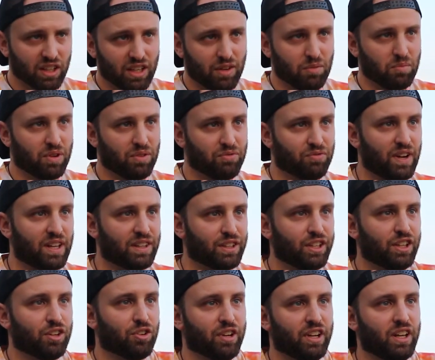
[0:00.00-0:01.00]
give them a
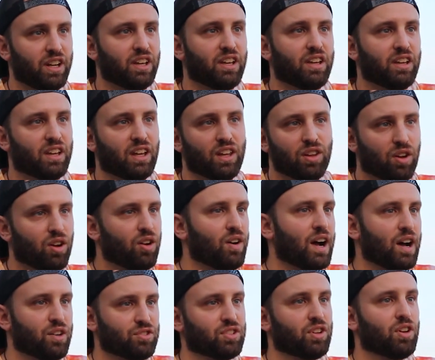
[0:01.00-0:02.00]
friendly greeting, hello,
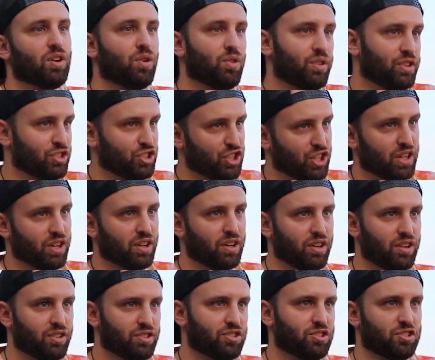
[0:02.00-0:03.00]
how's it going,
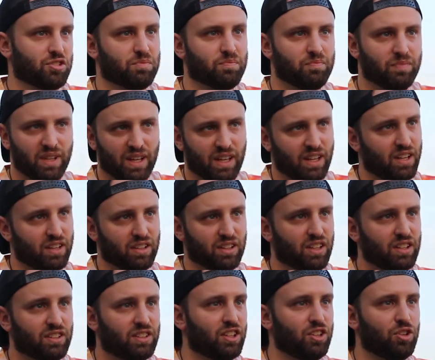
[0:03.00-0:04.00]
cheers,
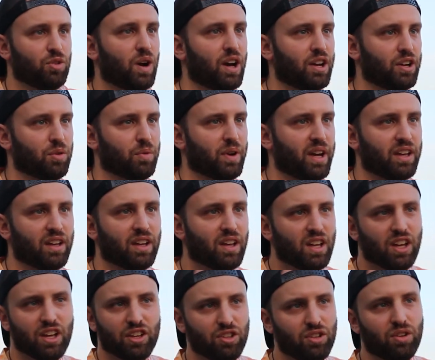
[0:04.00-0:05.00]
and continue on your way.
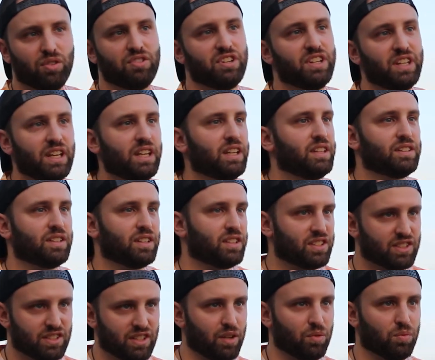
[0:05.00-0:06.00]
You don't need to
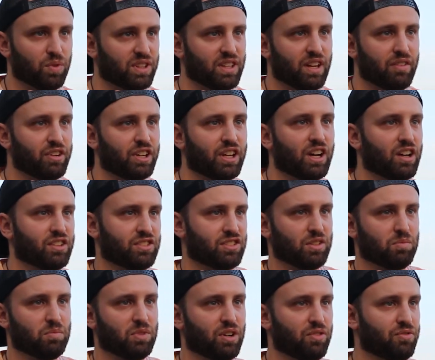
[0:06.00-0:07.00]
sit with every
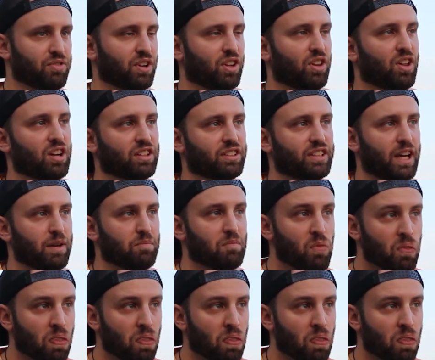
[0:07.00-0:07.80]
customer for a long time.